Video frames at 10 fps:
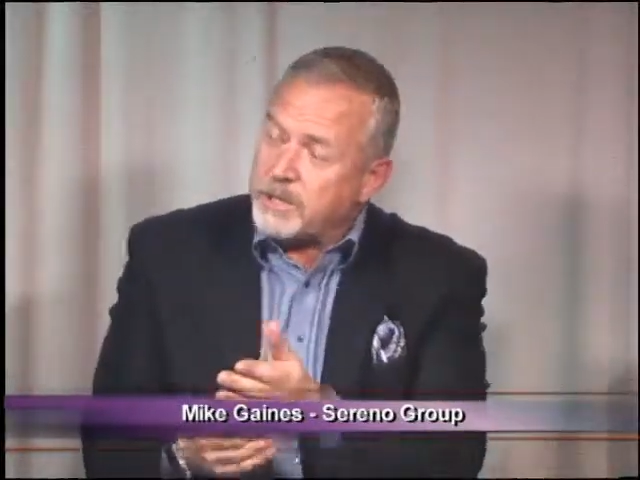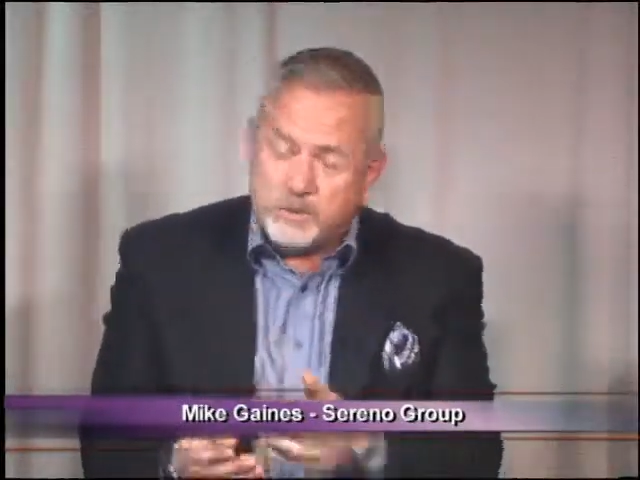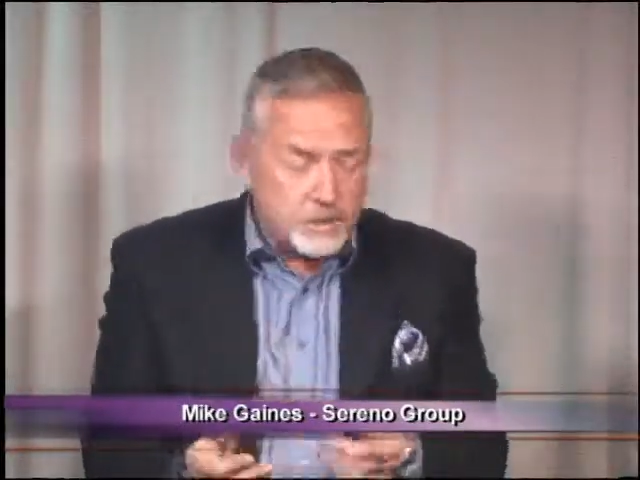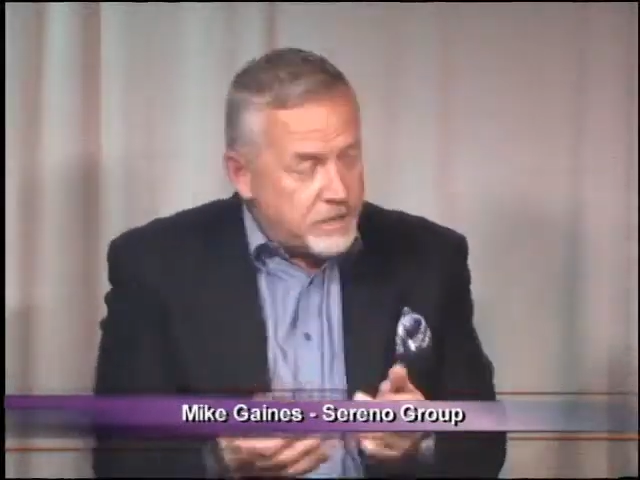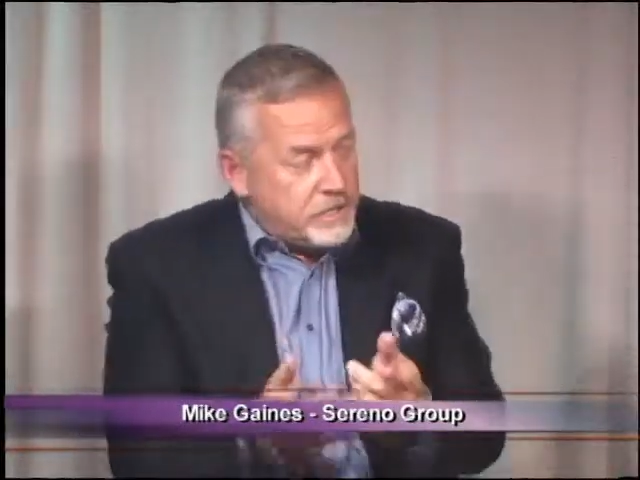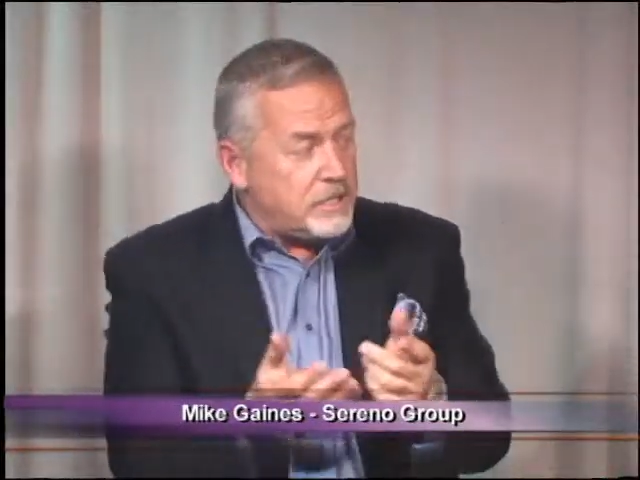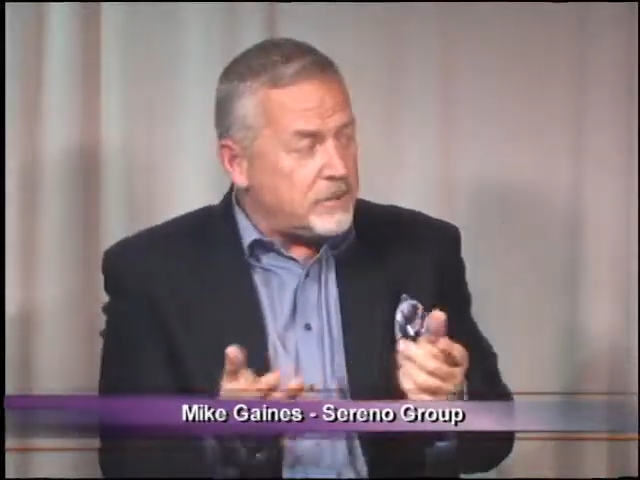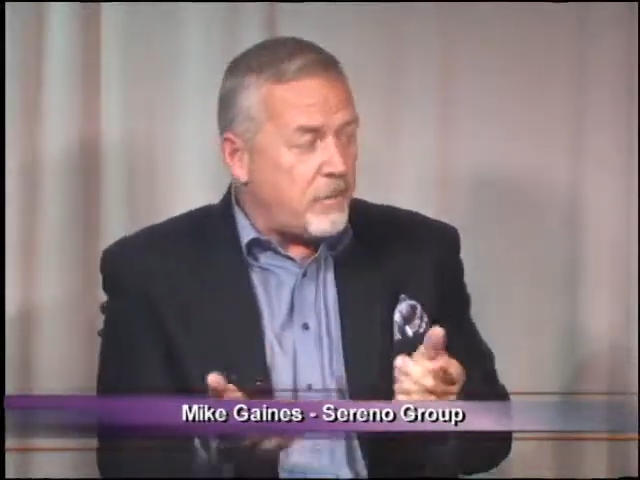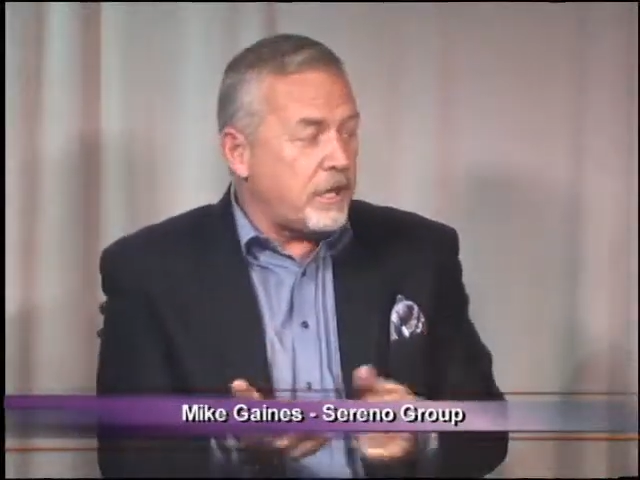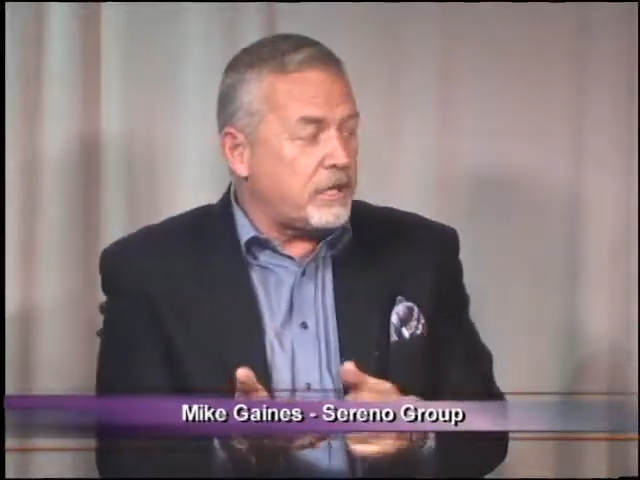There was nothing in
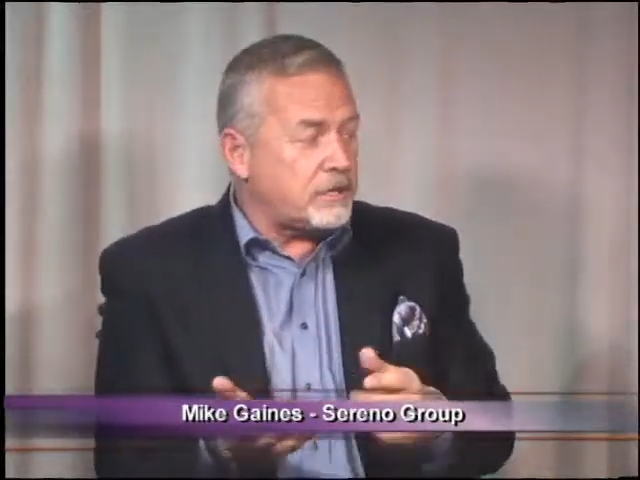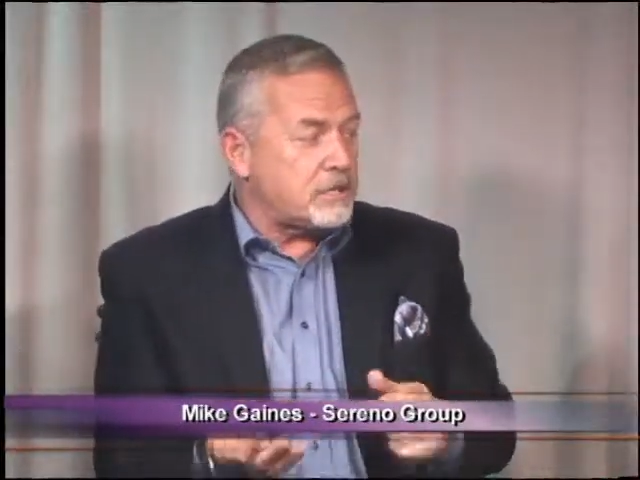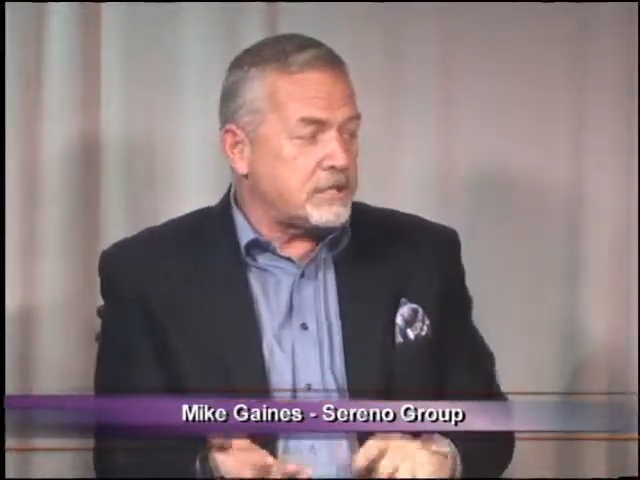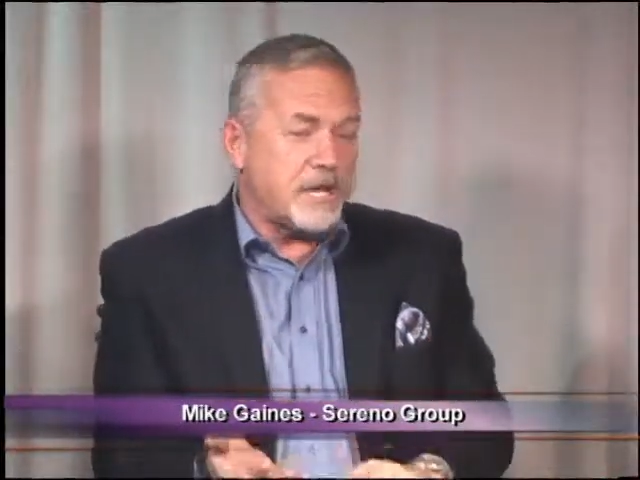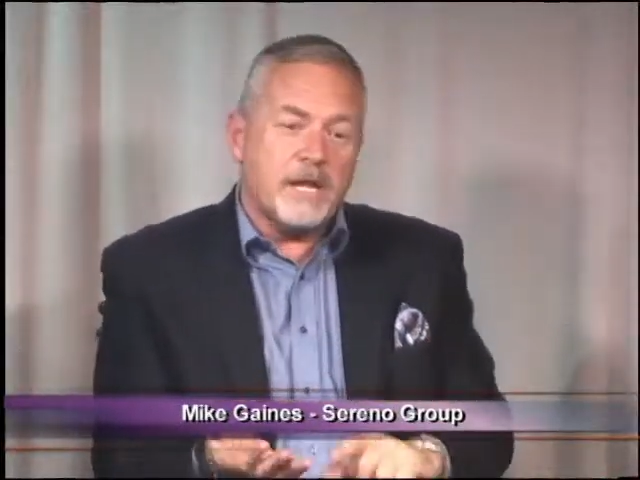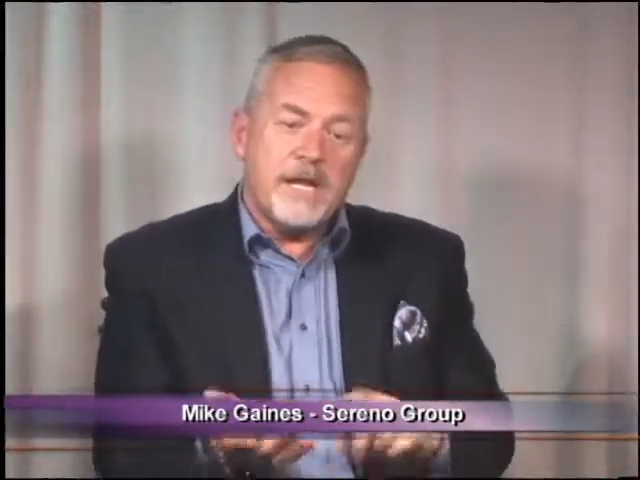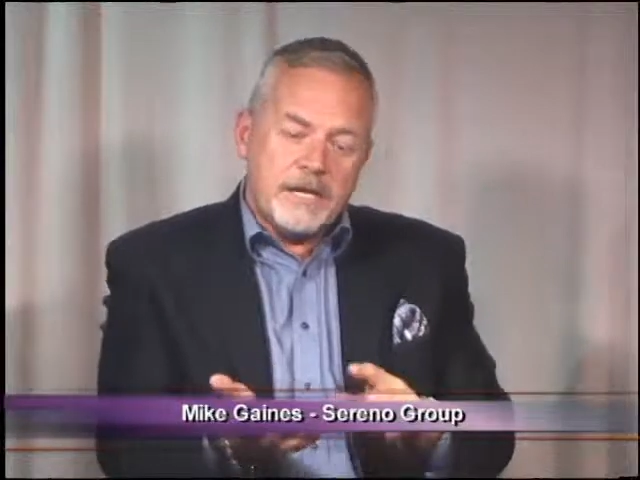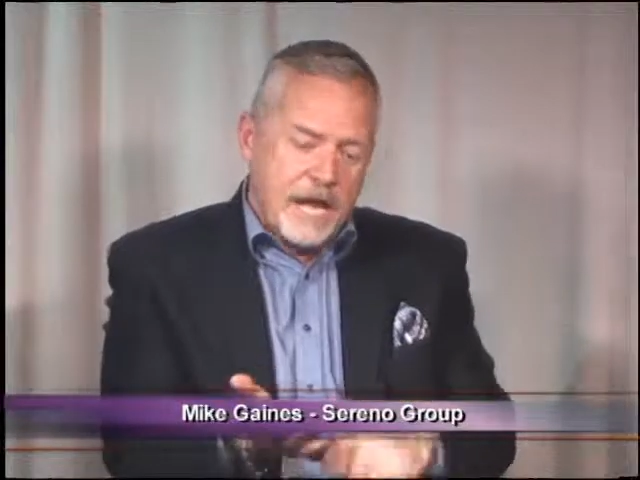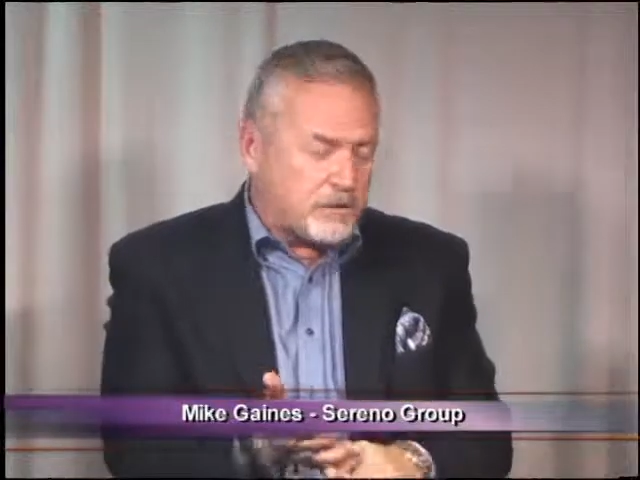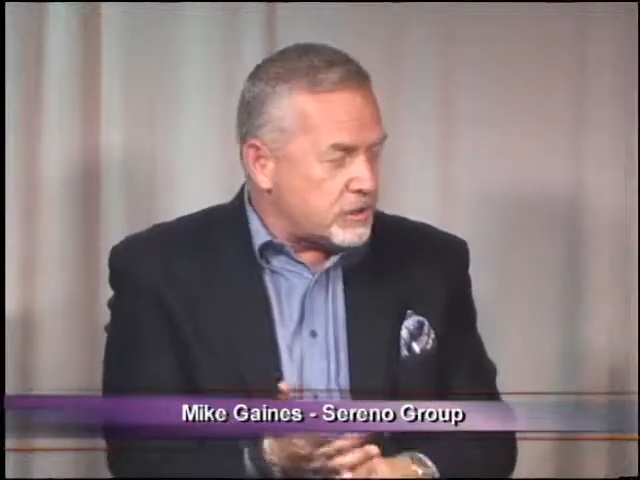the market that said,
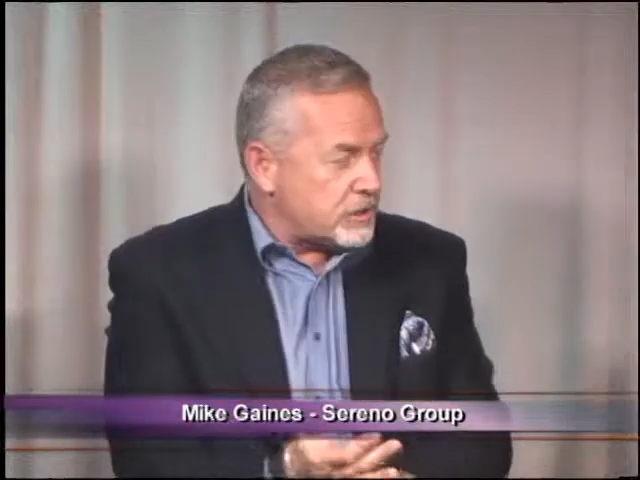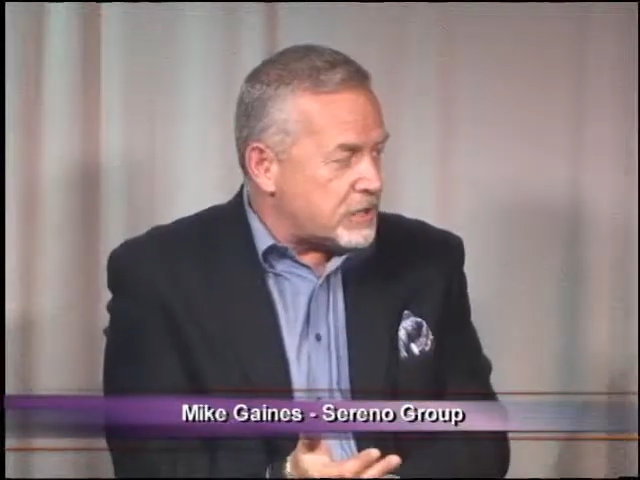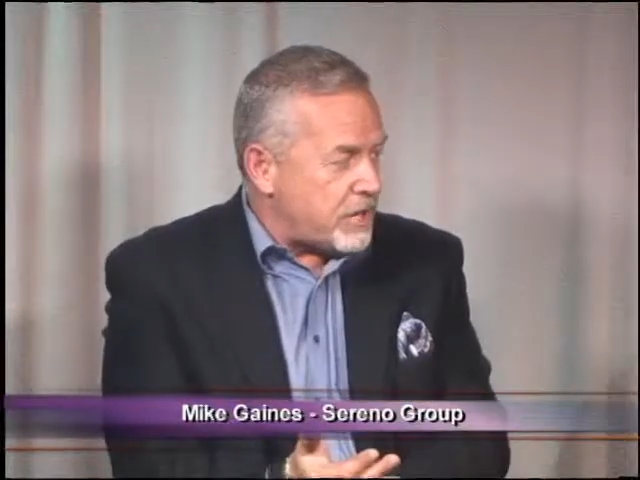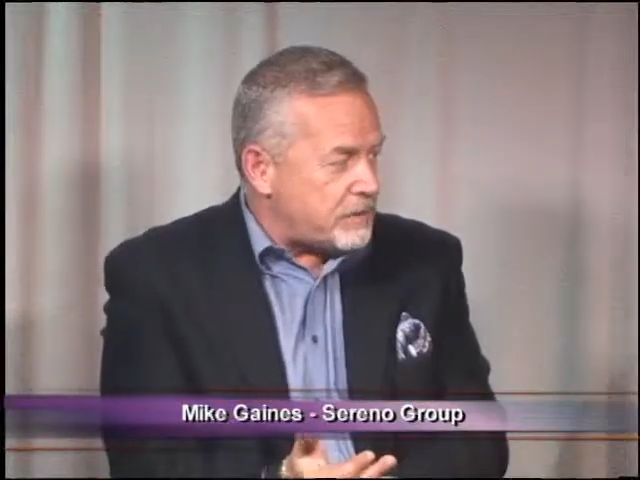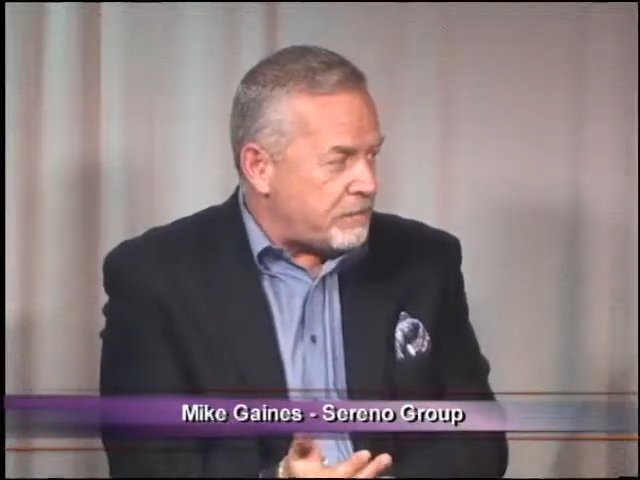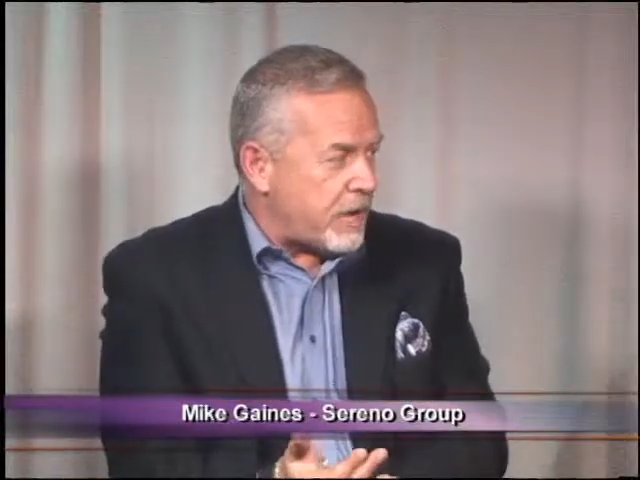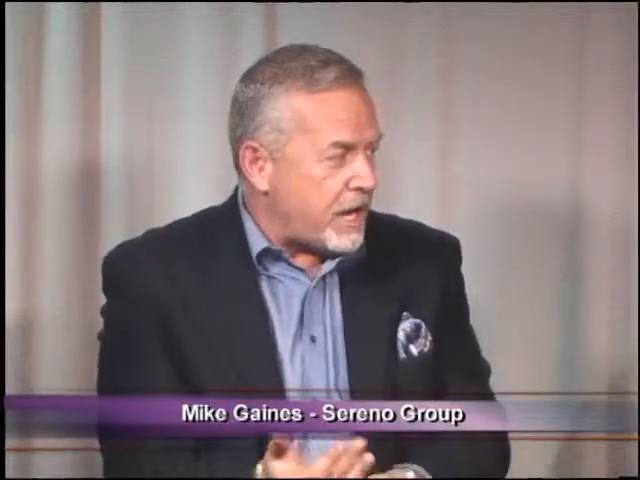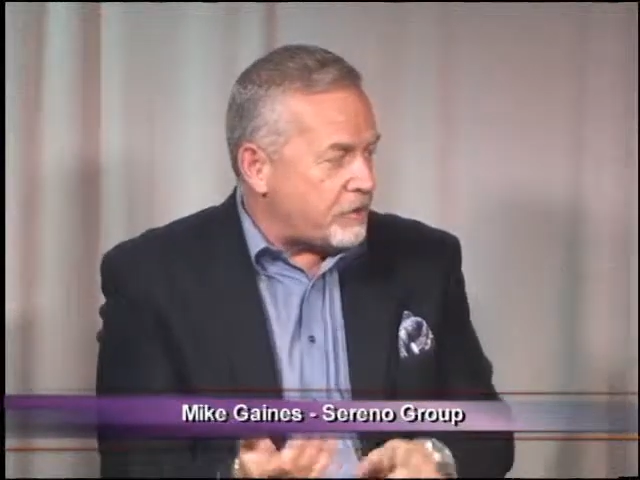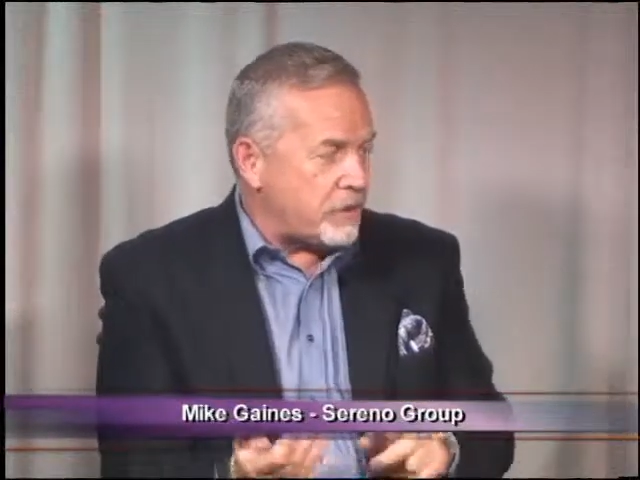now's a good time to buy.